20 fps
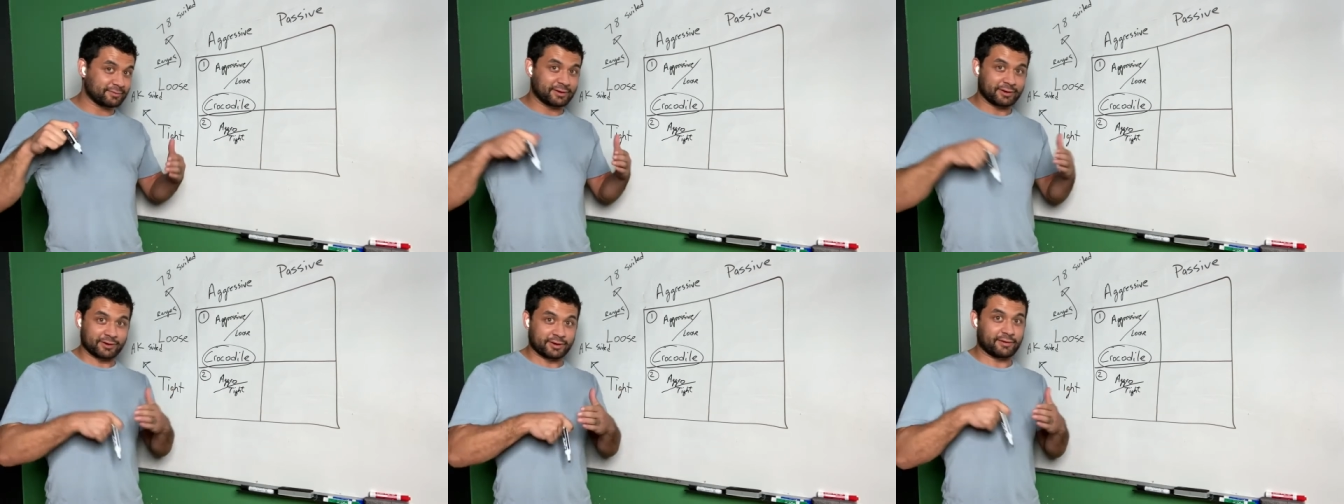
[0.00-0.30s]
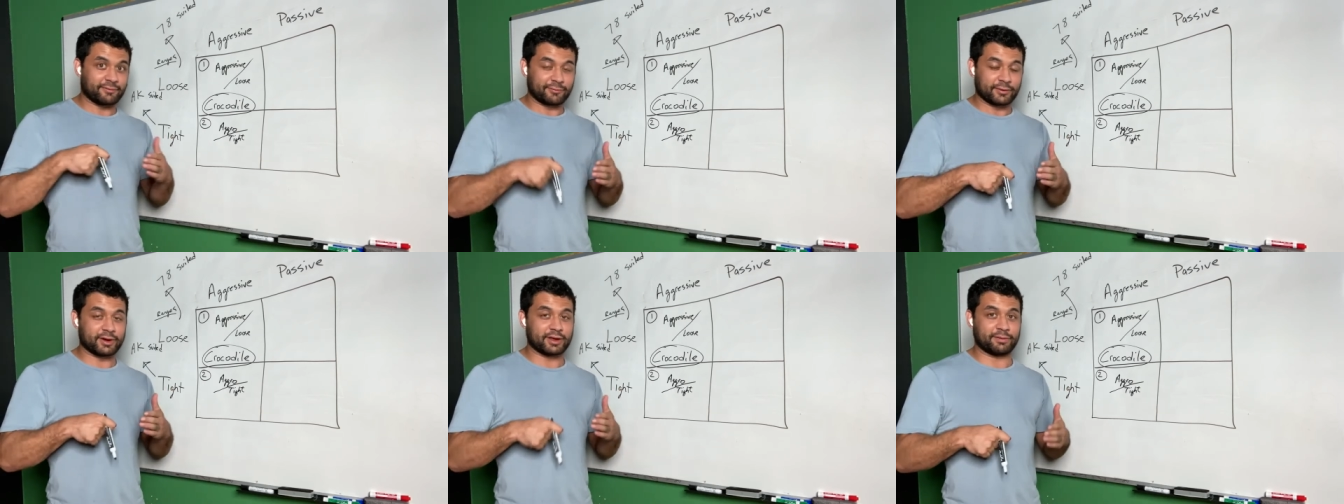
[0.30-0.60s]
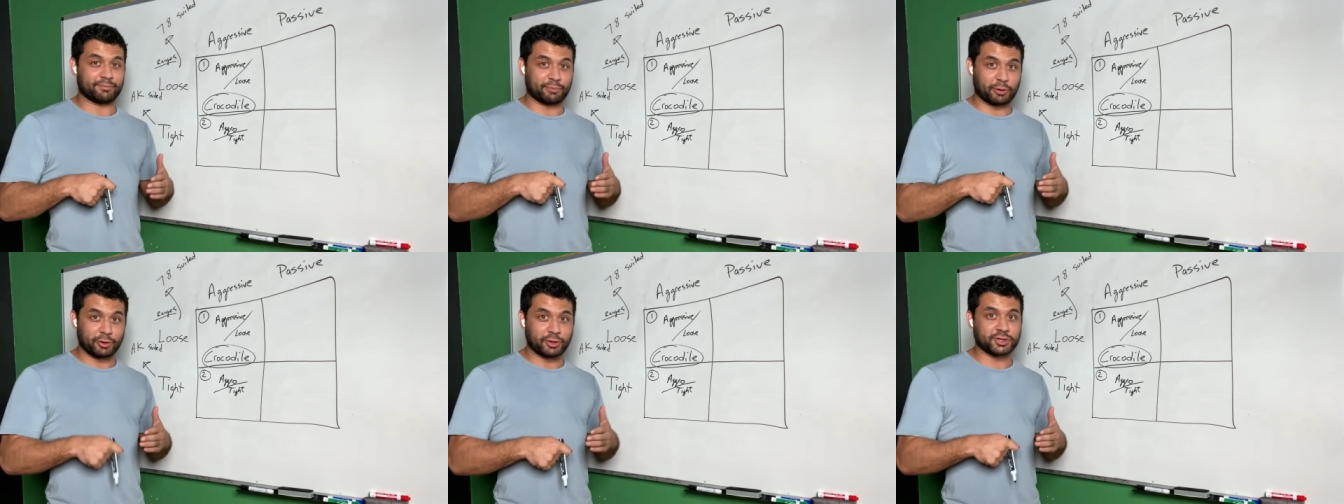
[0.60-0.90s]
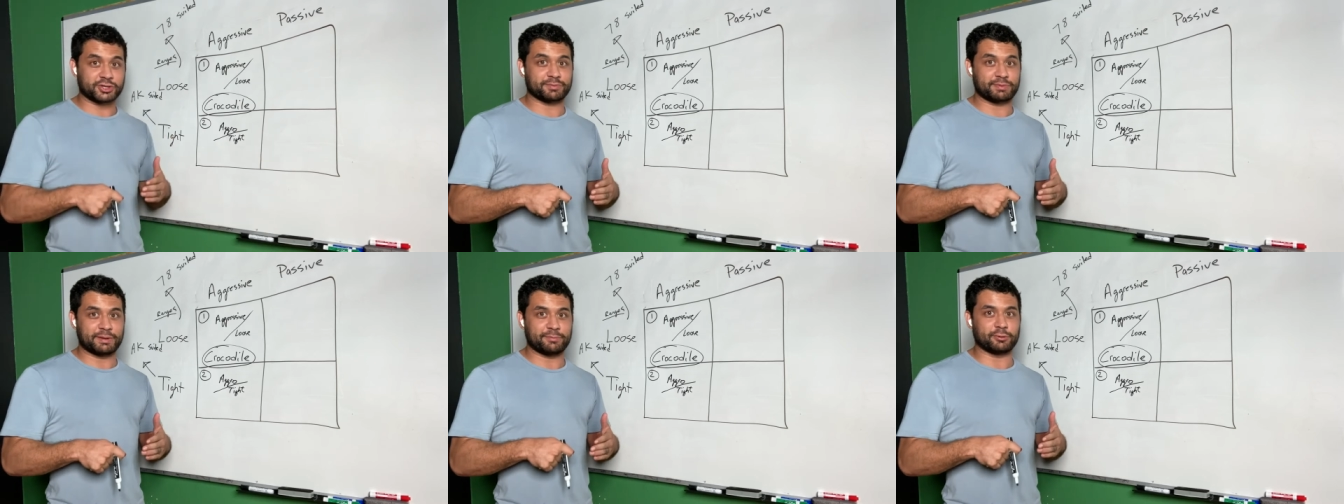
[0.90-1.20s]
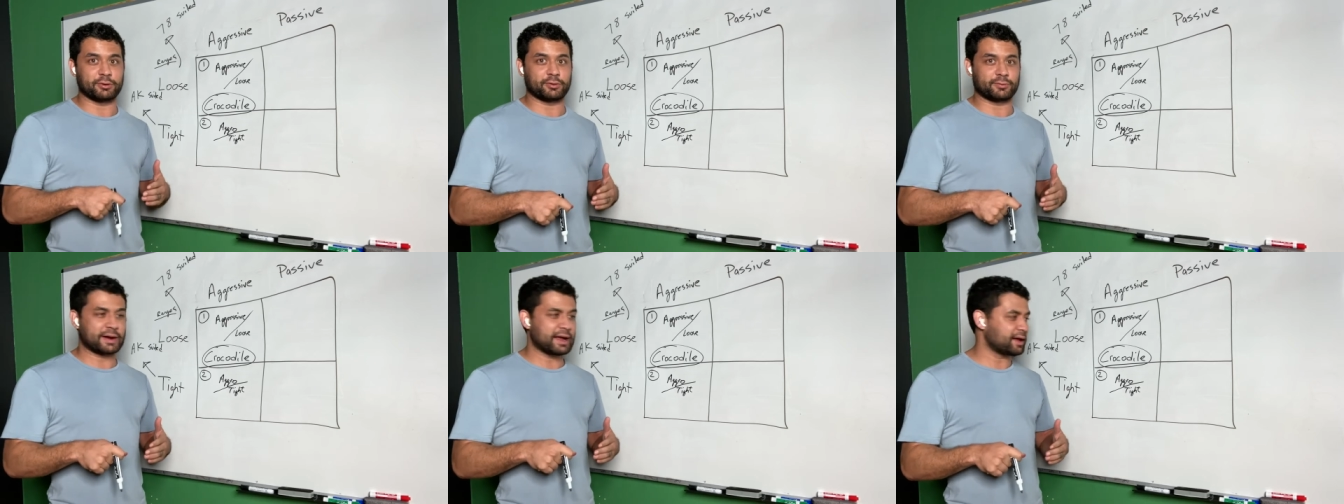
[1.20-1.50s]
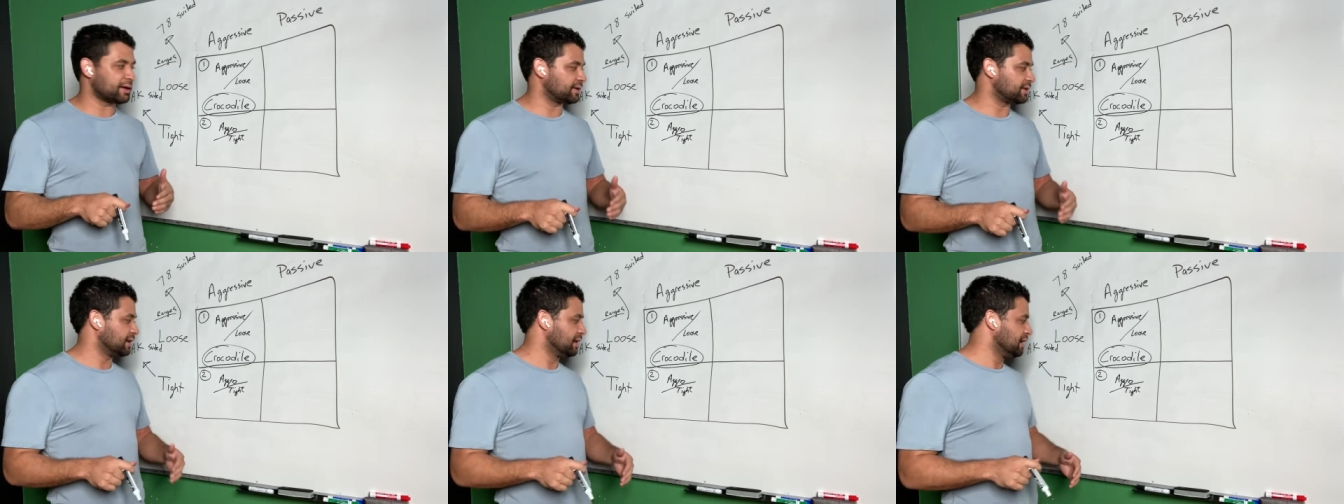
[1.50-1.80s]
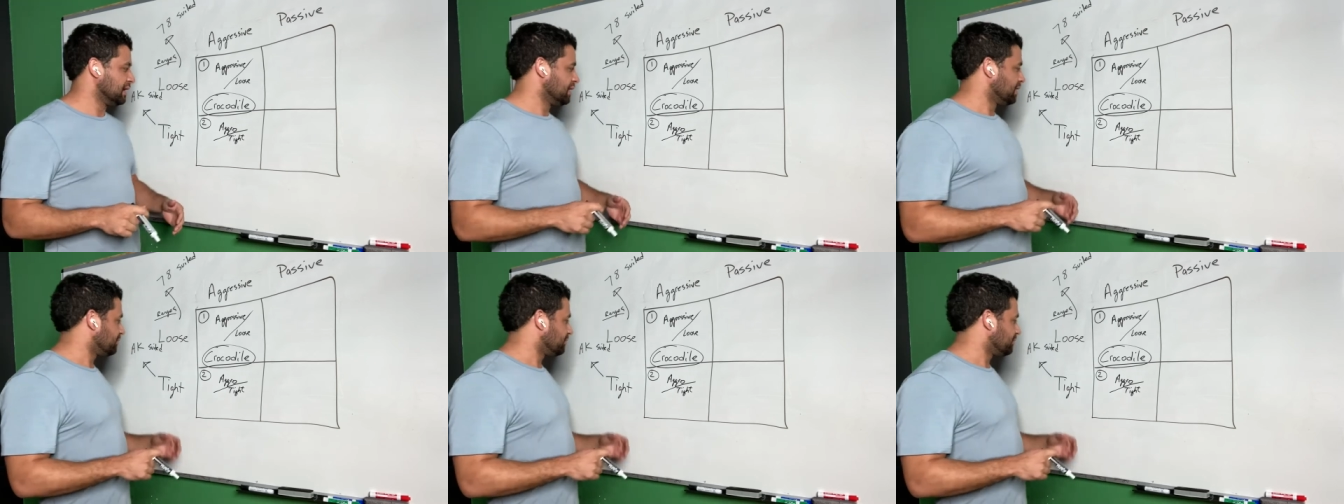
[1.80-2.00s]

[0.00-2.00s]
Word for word: they're gonna freaking push people around